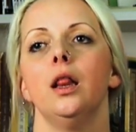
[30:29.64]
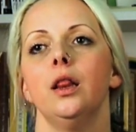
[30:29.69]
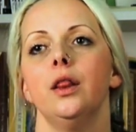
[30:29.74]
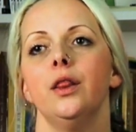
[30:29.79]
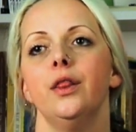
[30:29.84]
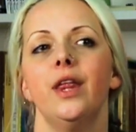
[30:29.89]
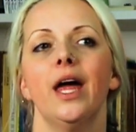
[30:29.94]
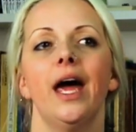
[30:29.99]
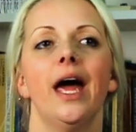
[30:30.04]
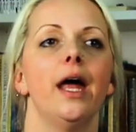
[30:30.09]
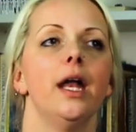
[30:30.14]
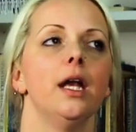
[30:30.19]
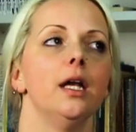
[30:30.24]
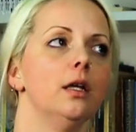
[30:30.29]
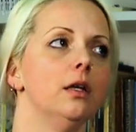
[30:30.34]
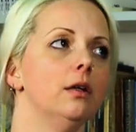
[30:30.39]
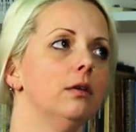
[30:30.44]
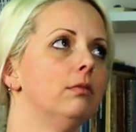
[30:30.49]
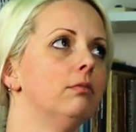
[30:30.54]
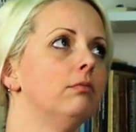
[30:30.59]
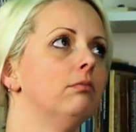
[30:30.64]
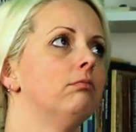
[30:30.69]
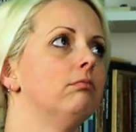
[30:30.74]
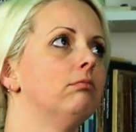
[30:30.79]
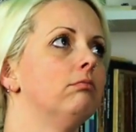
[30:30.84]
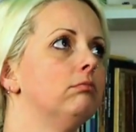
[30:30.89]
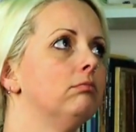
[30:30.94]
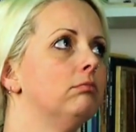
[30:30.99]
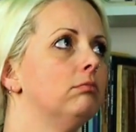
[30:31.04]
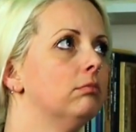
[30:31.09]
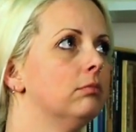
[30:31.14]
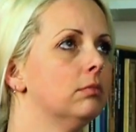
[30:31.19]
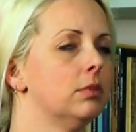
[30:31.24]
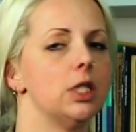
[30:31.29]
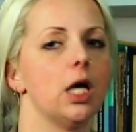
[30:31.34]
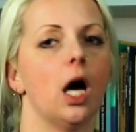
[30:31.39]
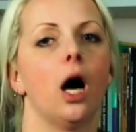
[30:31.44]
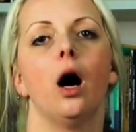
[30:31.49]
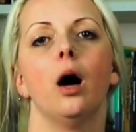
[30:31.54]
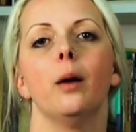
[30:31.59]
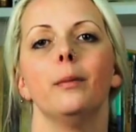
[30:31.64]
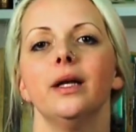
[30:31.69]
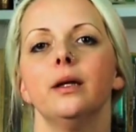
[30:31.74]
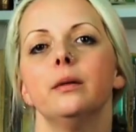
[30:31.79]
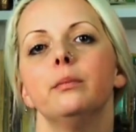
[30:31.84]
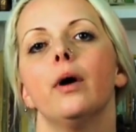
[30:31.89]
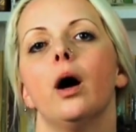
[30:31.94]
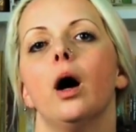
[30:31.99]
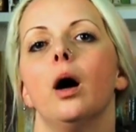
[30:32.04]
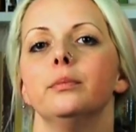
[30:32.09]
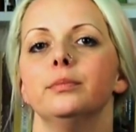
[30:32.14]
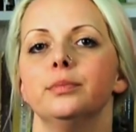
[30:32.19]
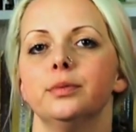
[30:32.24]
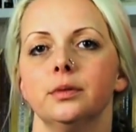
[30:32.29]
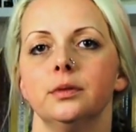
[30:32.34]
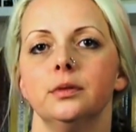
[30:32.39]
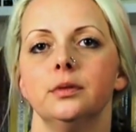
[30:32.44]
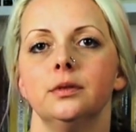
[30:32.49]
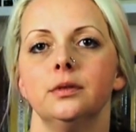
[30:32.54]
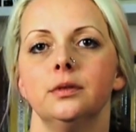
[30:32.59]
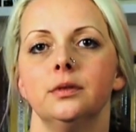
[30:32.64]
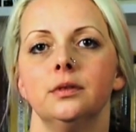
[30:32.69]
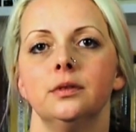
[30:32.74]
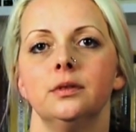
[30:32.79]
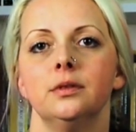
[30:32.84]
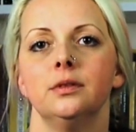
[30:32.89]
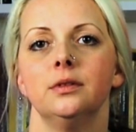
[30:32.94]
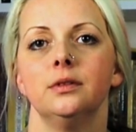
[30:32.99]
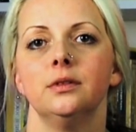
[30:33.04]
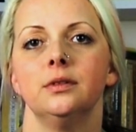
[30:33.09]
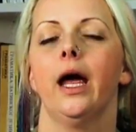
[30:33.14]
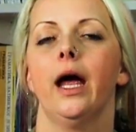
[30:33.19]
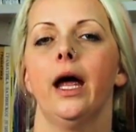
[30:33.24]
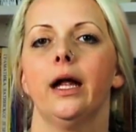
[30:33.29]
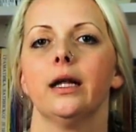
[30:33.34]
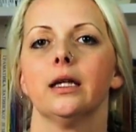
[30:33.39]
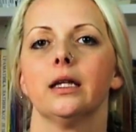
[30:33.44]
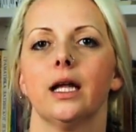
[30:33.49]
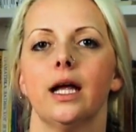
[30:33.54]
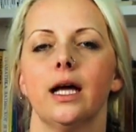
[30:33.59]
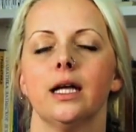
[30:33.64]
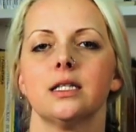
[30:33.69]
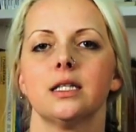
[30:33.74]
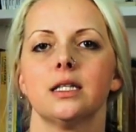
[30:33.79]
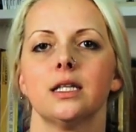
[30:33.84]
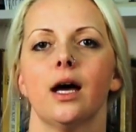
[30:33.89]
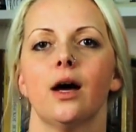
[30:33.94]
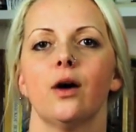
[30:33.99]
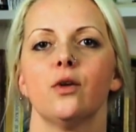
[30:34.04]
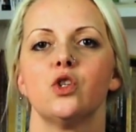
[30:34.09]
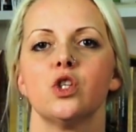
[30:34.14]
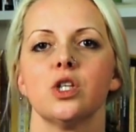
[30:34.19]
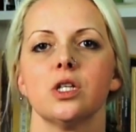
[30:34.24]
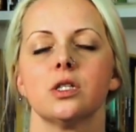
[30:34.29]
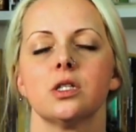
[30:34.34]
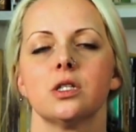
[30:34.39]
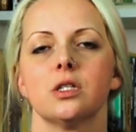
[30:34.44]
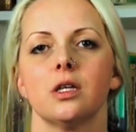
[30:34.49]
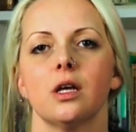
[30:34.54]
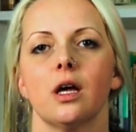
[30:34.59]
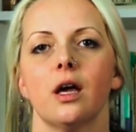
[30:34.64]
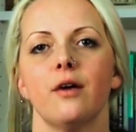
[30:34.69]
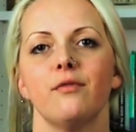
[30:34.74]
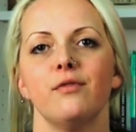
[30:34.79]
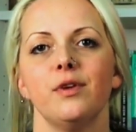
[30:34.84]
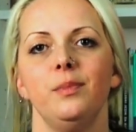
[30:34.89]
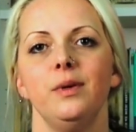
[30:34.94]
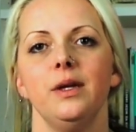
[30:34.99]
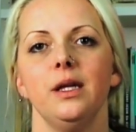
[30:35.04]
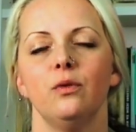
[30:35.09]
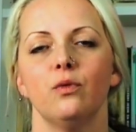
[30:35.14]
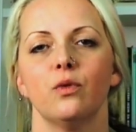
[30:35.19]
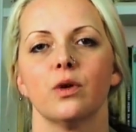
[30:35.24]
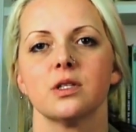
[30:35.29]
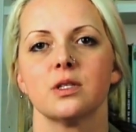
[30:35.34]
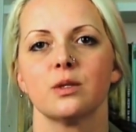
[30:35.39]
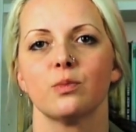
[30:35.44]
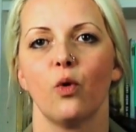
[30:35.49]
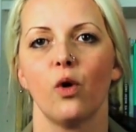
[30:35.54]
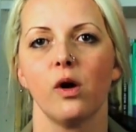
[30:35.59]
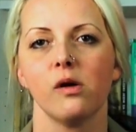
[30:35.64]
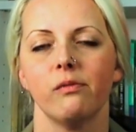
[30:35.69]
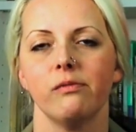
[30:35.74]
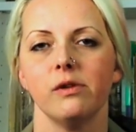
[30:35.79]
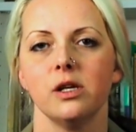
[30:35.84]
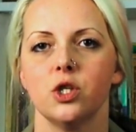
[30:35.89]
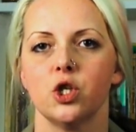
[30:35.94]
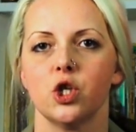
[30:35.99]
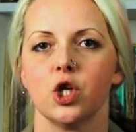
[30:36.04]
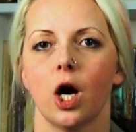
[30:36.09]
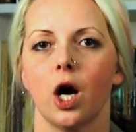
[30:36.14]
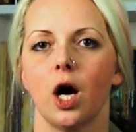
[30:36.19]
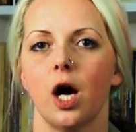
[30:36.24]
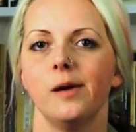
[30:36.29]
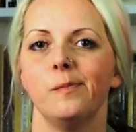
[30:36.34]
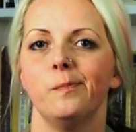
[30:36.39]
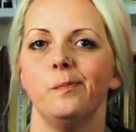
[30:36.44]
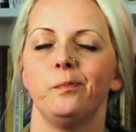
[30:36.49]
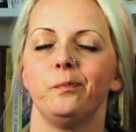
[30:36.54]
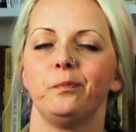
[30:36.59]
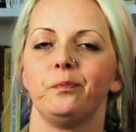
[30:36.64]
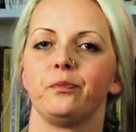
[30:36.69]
than Tom and Bob. And let's now just repeat once more which are